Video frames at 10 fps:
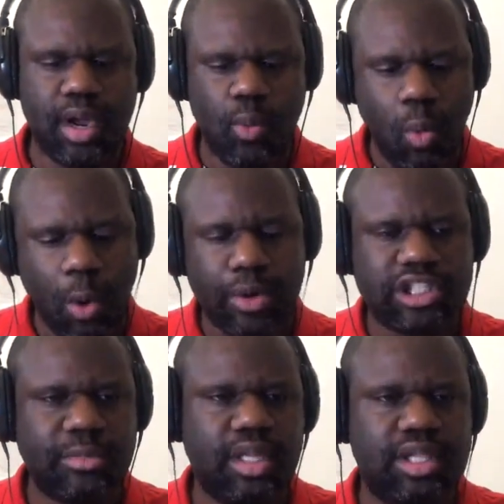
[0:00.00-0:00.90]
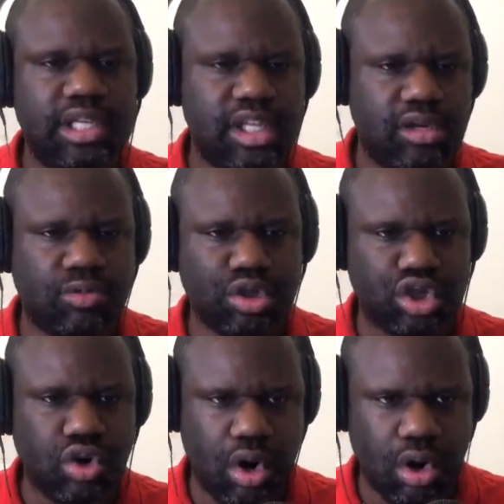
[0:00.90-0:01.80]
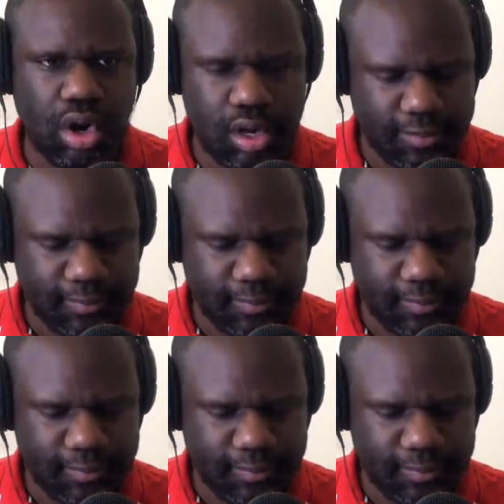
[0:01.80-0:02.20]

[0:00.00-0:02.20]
What were some of the things that you were strong on,